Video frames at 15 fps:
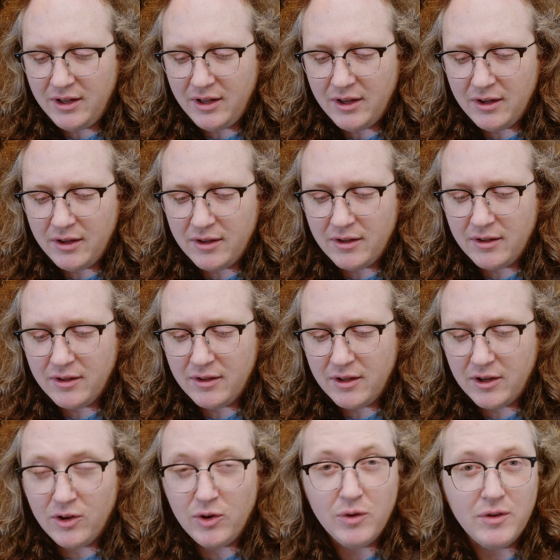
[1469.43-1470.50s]
Uh,
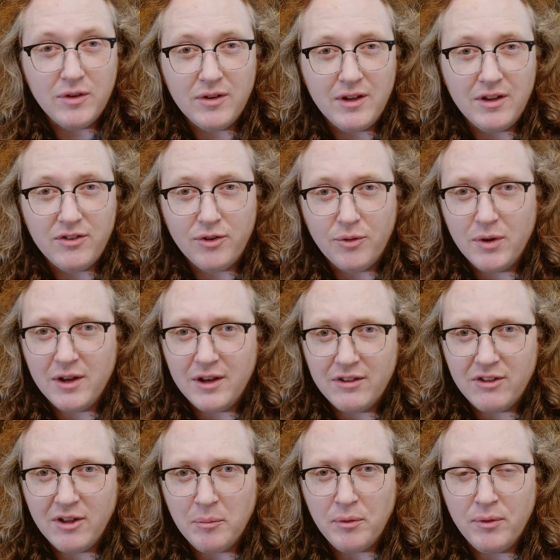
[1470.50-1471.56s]
a good historical
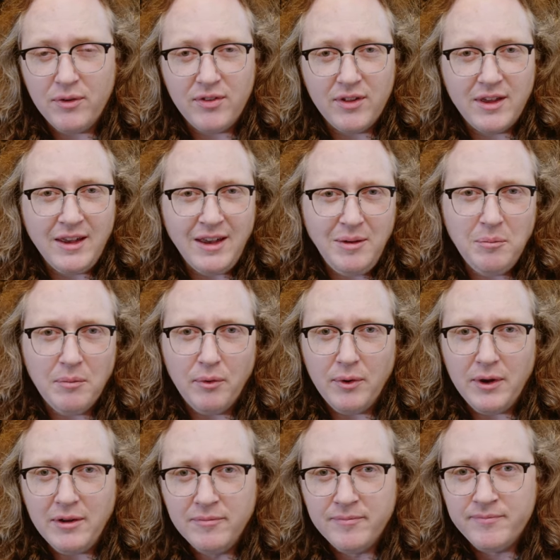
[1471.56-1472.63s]
example is the Game
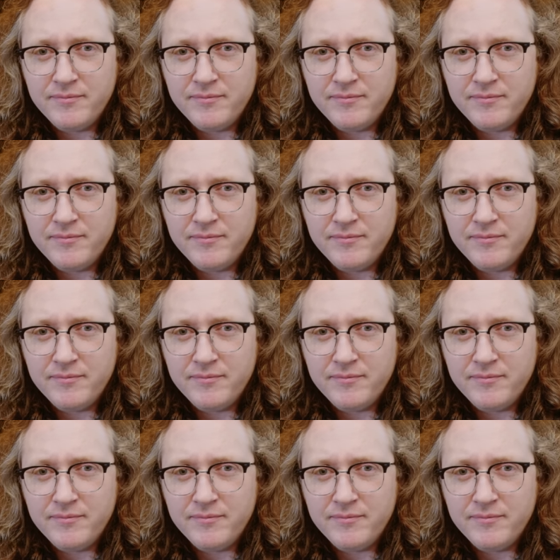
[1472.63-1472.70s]
Boy.